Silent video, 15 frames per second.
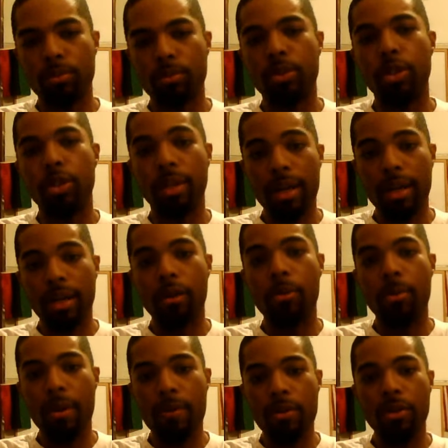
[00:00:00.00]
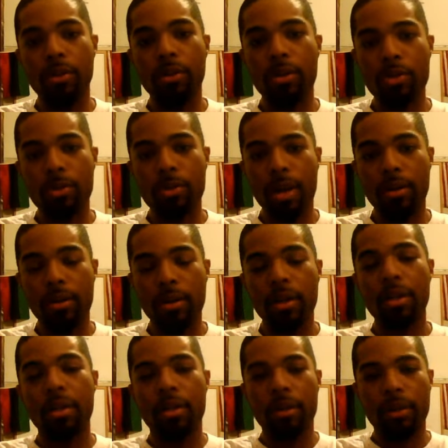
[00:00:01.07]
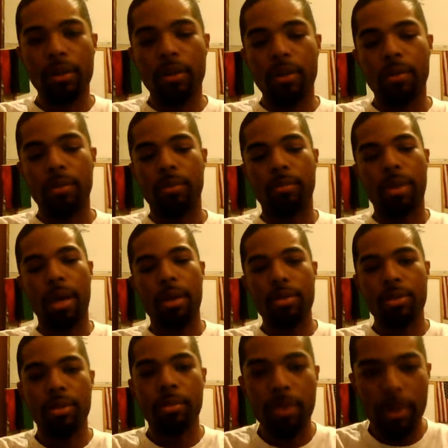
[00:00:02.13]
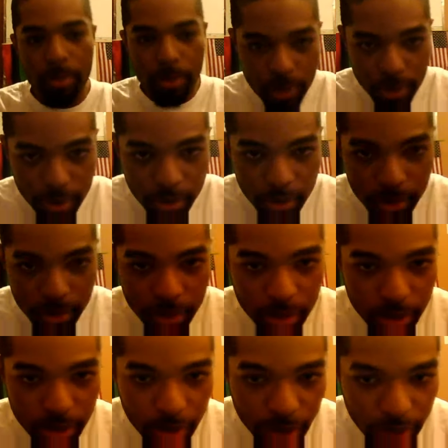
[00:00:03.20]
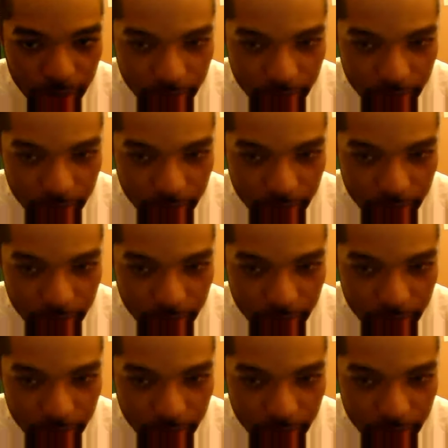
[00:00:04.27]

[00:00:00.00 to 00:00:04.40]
good luck. Hope everything goes well. Power to the people. All right,